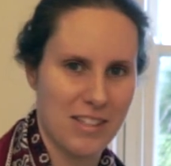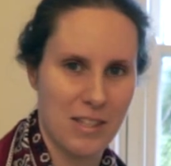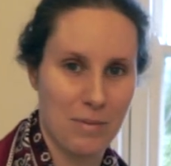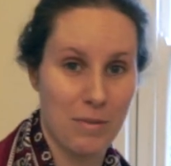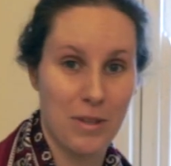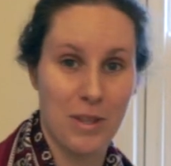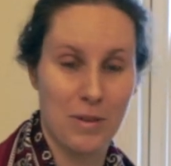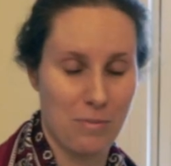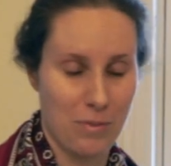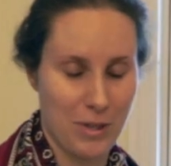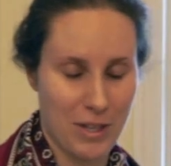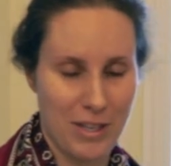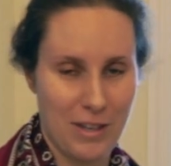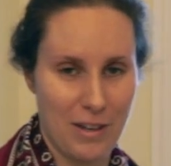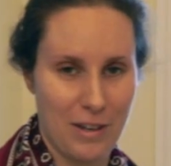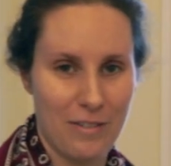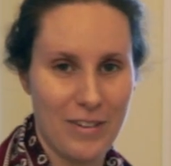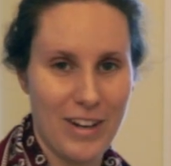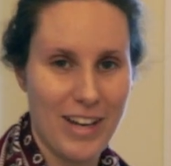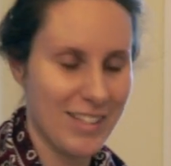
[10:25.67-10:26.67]
Some of them were
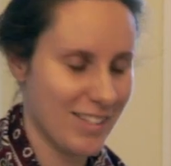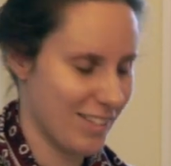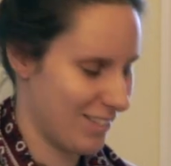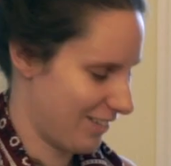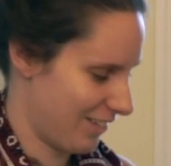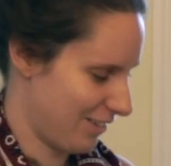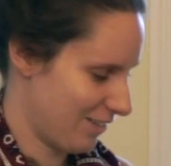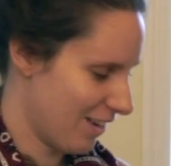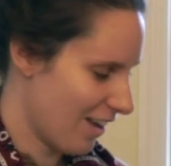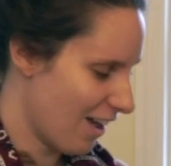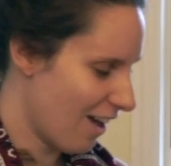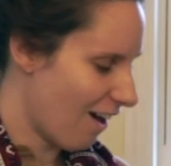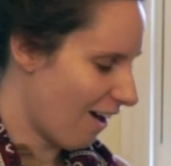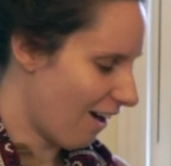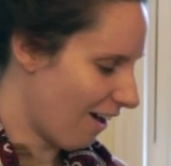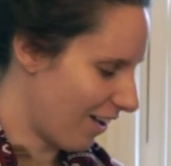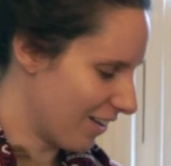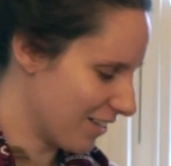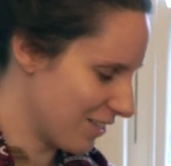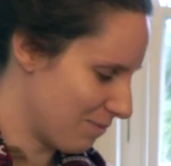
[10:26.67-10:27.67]
curious and did
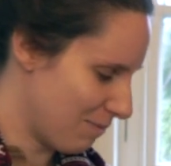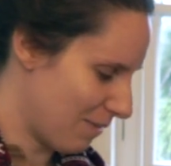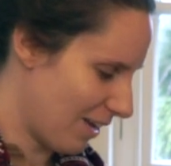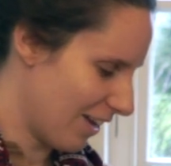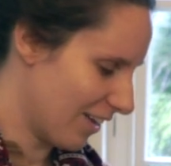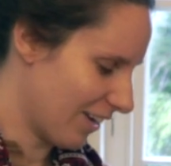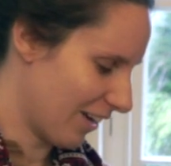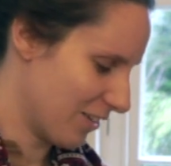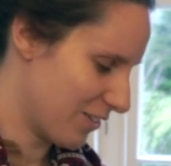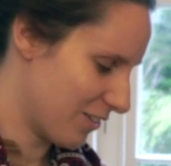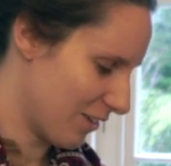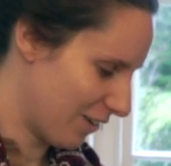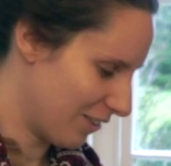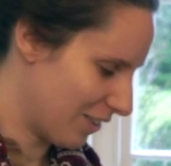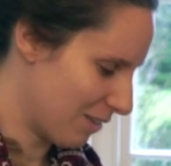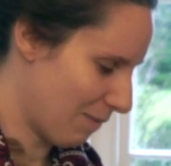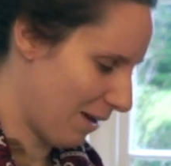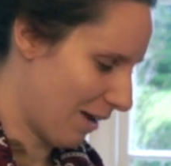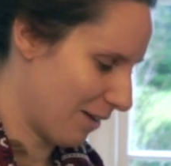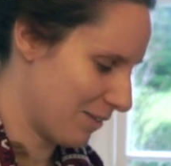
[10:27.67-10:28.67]
ask me, and I showed
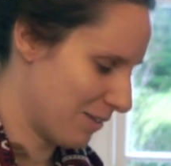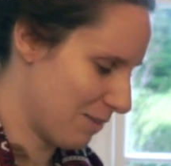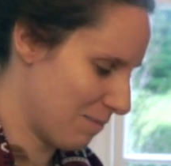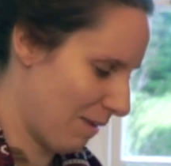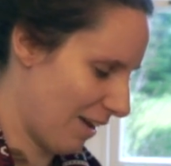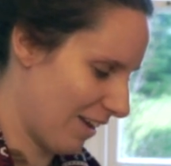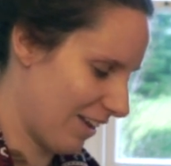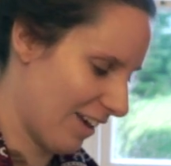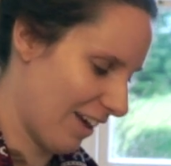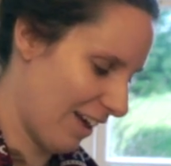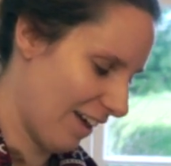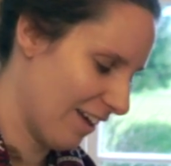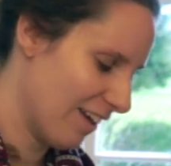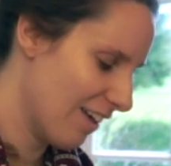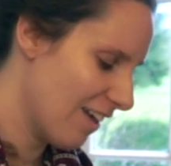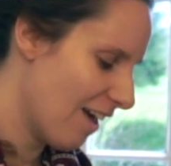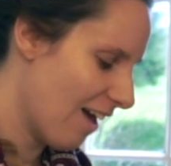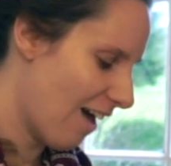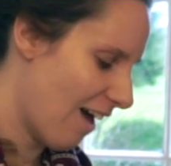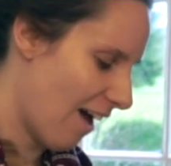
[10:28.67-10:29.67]
them how to make it,
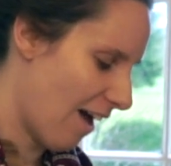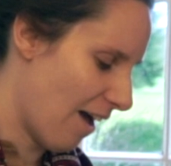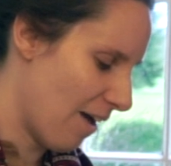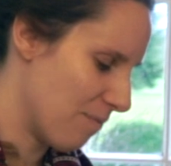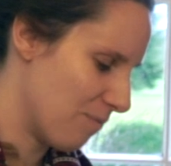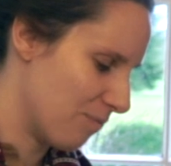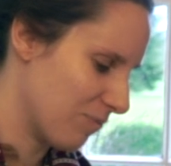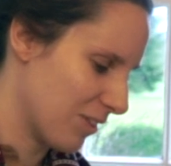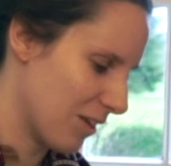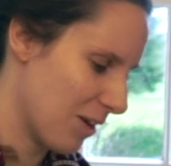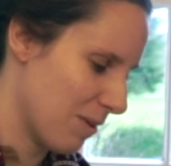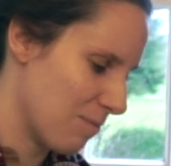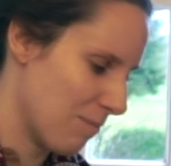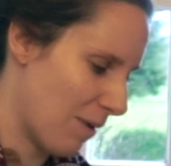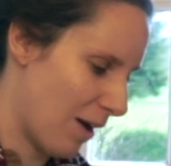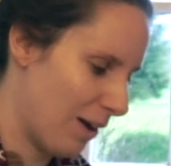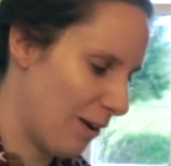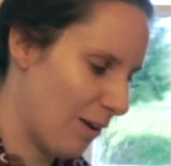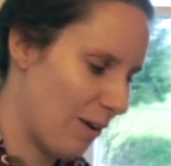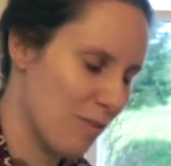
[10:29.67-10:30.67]

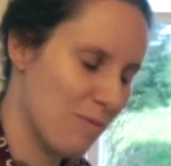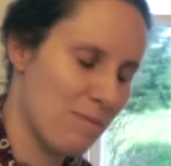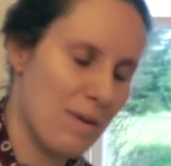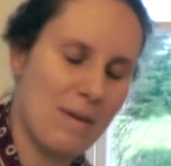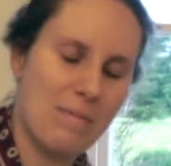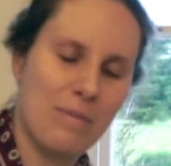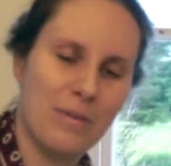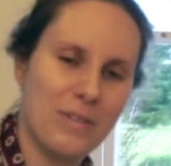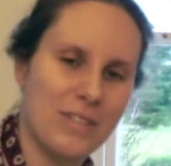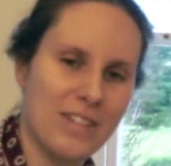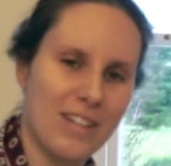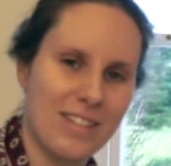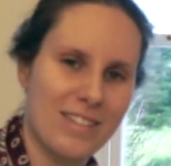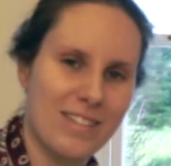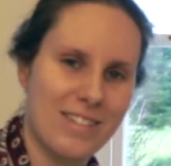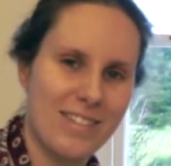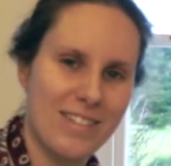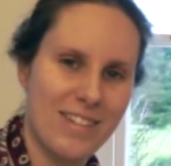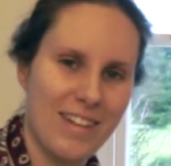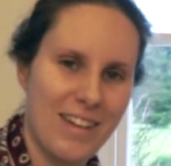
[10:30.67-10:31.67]
but a lot of people
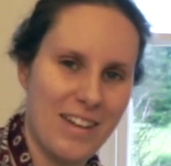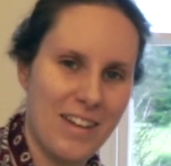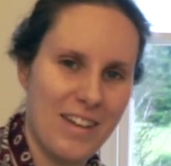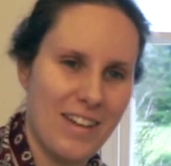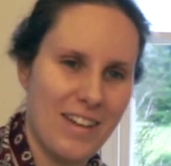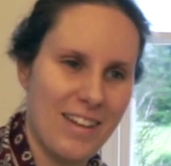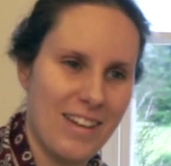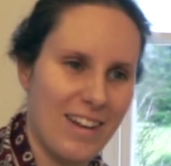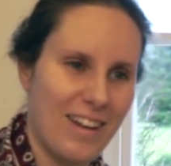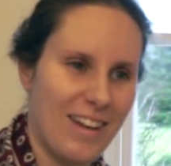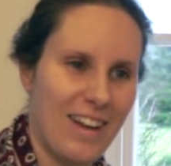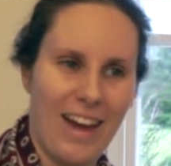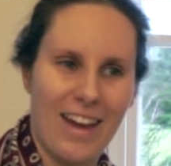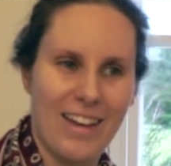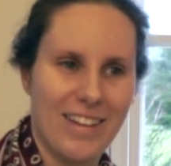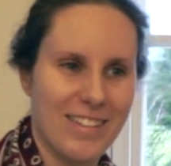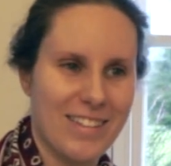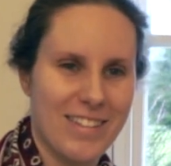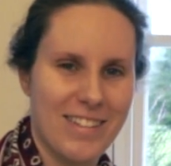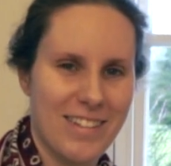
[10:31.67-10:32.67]
just
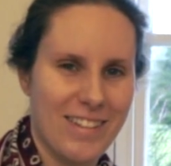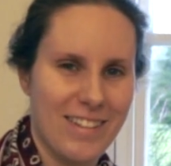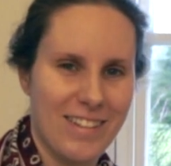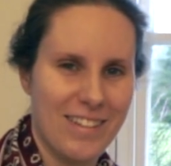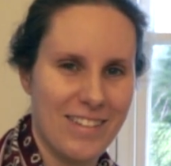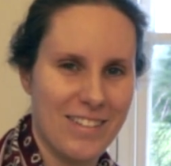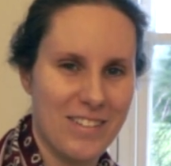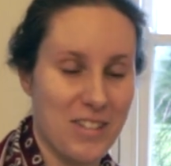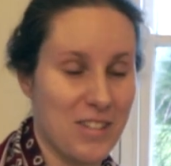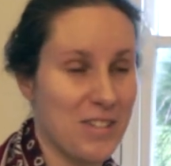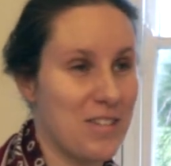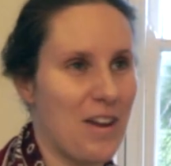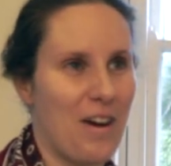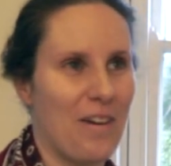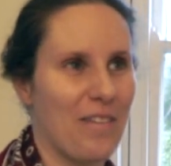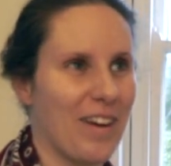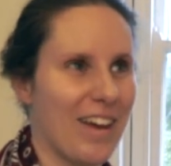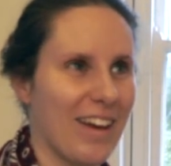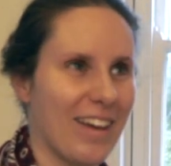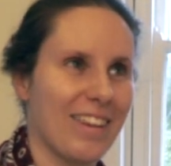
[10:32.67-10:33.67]
liked just
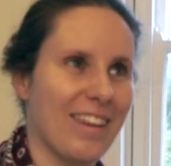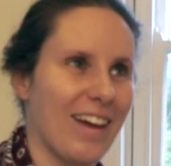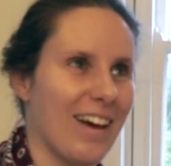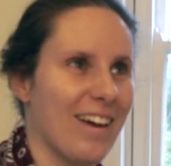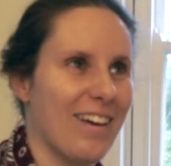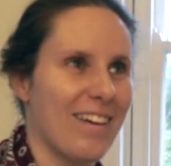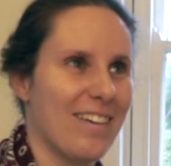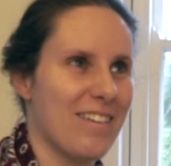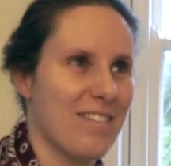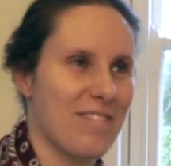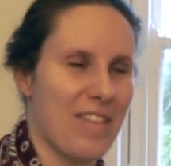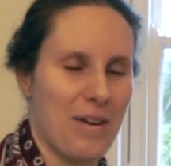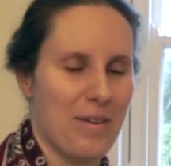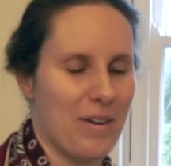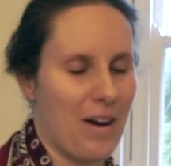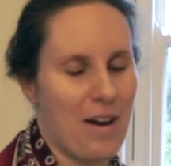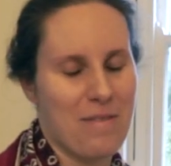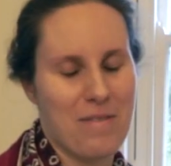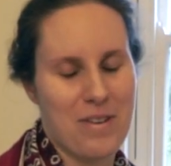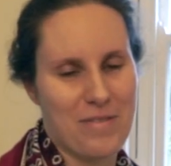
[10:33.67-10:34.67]
knowing that if they were
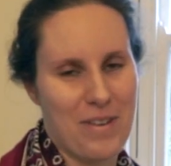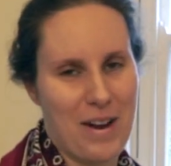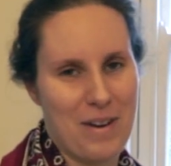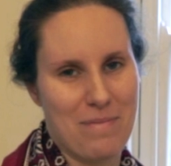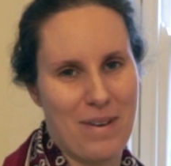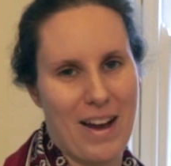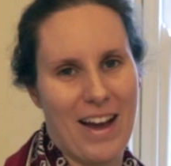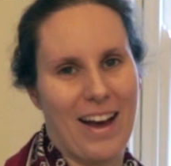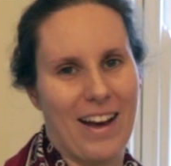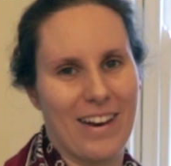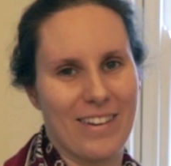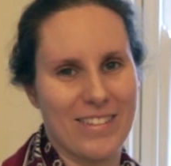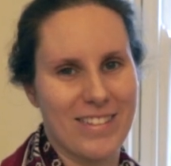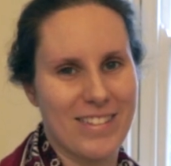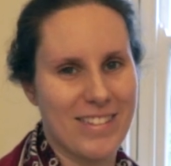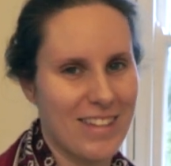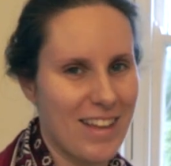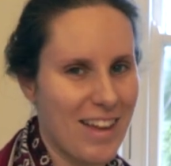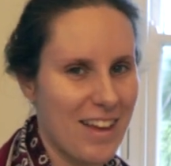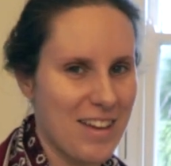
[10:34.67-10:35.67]
coming around my
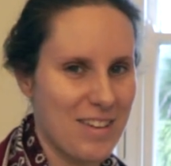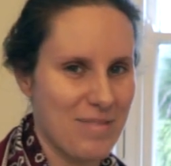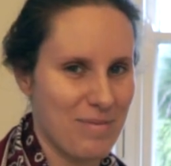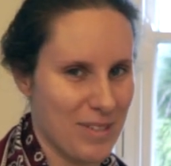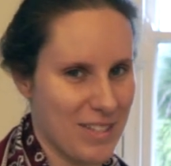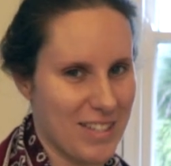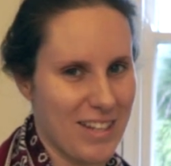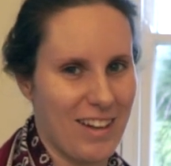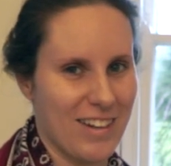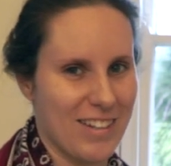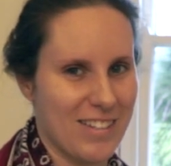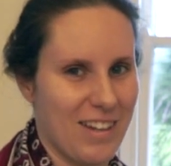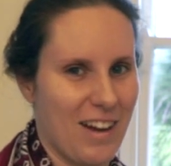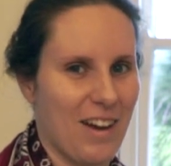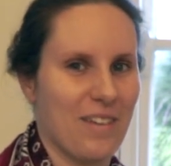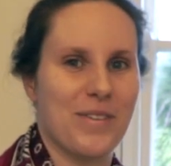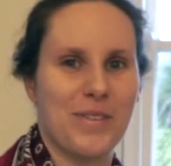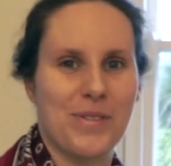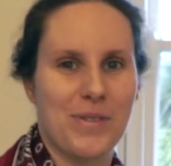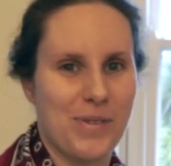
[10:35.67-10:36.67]
house, Masala
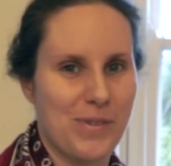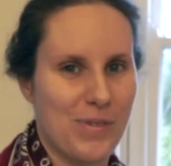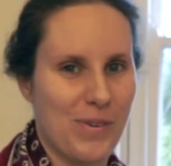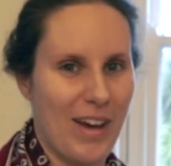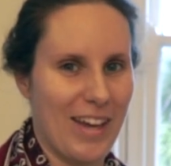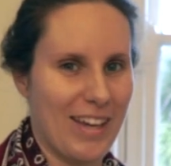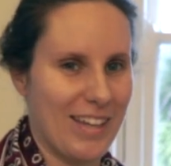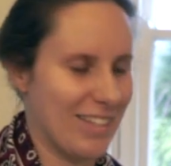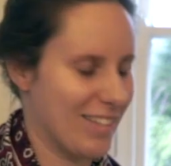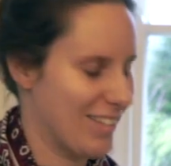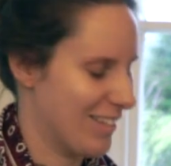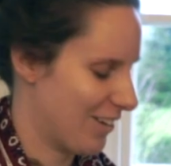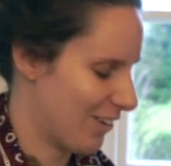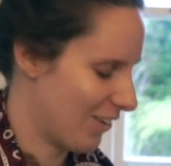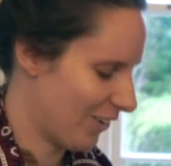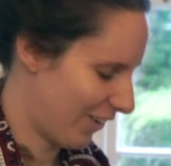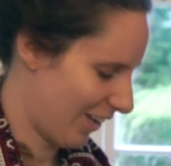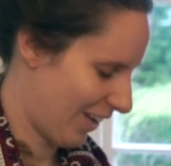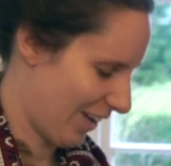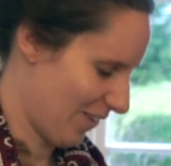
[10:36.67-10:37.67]
Chai was always
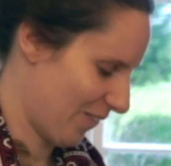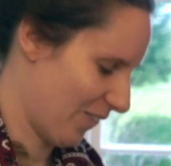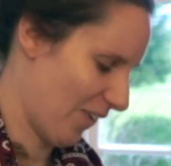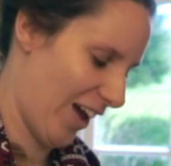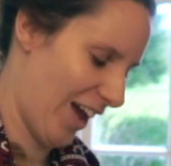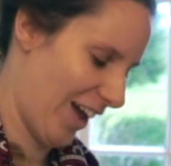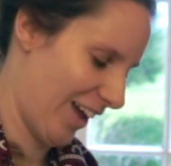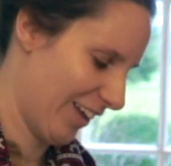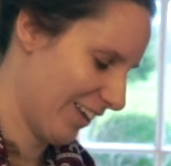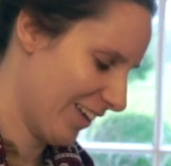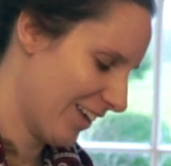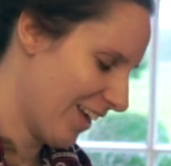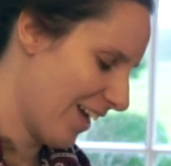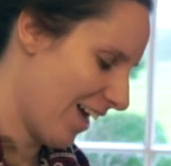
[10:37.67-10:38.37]
cooking away,